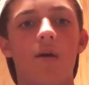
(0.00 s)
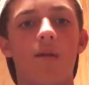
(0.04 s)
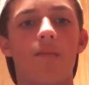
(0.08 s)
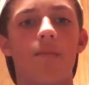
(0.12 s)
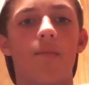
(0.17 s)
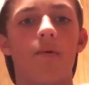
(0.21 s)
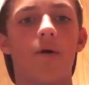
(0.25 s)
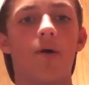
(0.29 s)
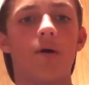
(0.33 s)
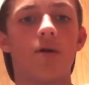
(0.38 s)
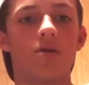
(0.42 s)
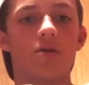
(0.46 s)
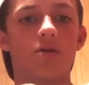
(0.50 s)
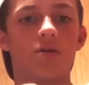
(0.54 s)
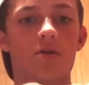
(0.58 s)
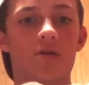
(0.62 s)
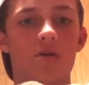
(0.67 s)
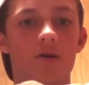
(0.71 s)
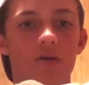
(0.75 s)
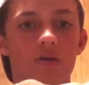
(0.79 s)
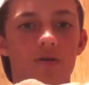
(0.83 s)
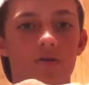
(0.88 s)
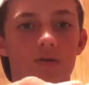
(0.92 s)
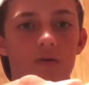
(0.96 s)
But you
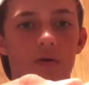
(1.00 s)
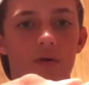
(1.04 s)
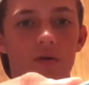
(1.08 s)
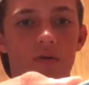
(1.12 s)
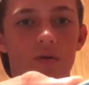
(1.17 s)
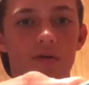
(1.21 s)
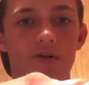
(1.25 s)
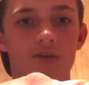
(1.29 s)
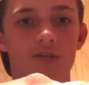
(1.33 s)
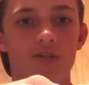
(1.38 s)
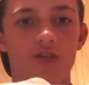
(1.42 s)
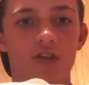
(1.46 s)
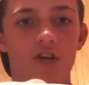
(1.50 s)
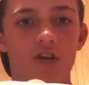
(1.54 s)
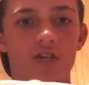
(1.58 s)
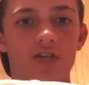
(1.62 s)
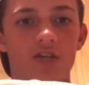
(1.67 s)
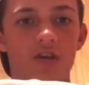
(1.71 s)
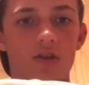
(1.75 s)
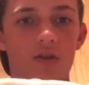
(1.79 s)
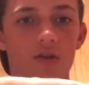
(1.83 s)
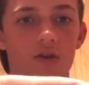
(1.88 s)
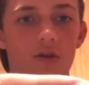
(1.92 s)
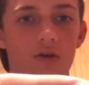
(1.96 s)
can always change
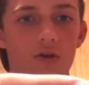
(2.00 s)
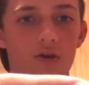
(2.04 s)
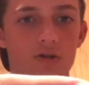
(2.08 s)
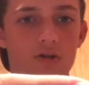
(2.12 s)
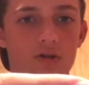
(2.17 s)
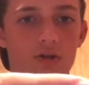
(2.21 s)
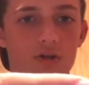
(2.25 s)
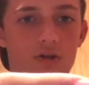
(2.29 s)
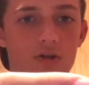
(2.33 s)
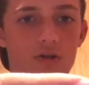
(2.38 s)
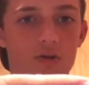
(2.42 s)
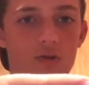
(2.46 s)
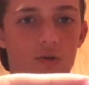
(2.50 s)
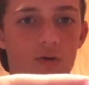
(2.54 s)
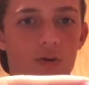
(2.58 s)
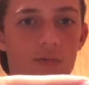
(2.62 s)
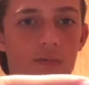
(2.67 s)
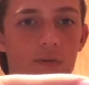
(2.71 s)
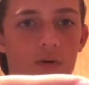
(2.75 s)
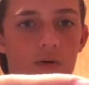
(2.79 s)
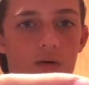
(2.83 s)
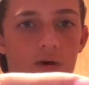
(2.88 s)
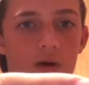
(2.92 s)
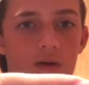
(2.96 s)
out the hooks on a square
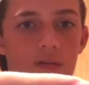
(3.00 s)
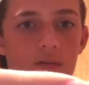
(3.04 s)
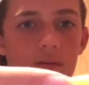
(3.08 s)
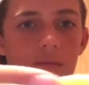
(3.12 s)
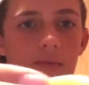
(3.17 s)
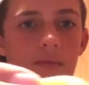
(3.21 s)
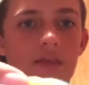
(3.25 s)
bill crankbait.